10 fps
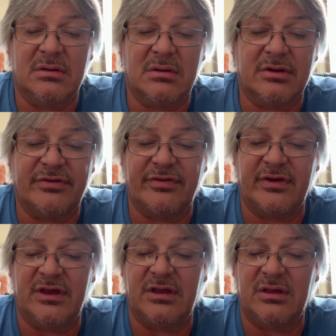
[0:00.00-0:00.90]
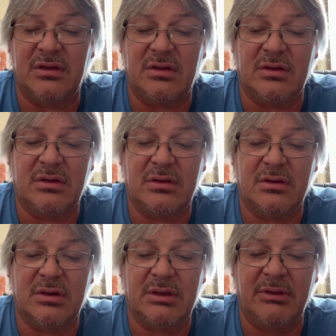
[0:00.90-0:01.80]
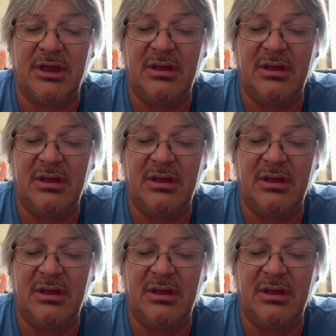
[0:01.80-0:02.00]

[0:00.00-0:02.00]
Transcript: let's see, come here.